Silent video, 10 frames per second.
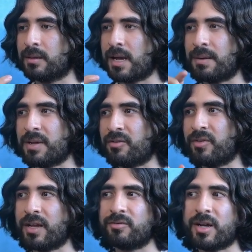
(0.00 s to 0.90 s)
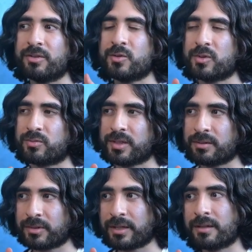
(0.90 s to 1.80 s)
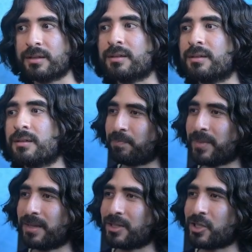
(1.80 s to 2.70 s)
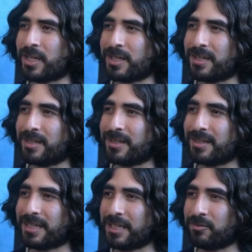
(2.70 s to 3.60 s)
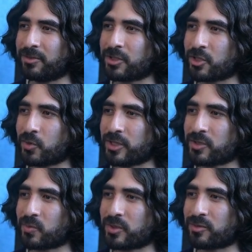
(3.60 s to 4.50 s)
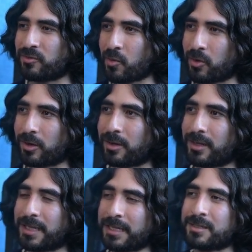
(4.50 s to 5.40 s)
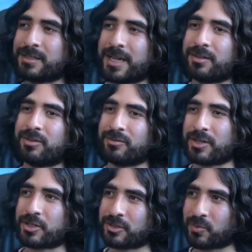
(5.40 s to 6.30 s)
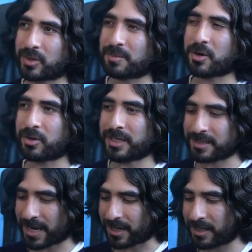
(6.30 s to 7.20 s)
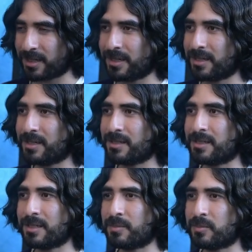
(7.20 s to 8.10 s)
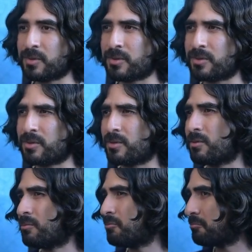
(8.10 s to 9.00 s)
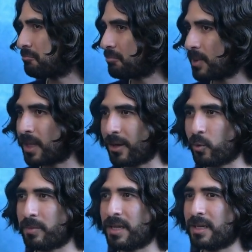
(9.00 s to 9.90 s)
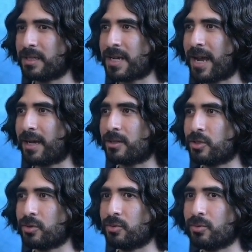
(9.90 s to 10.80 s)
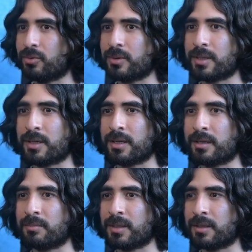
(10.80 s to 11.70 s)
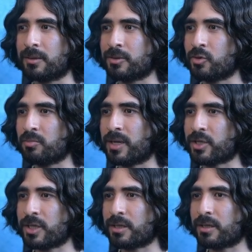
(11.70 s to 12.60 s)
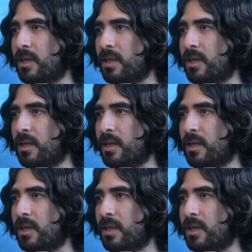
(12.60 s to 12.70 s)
I'm not a fan of how this was written right here. Checking if the choice was 4 inside of the function where I'm already attacking seems like we're making attack do a little too much here.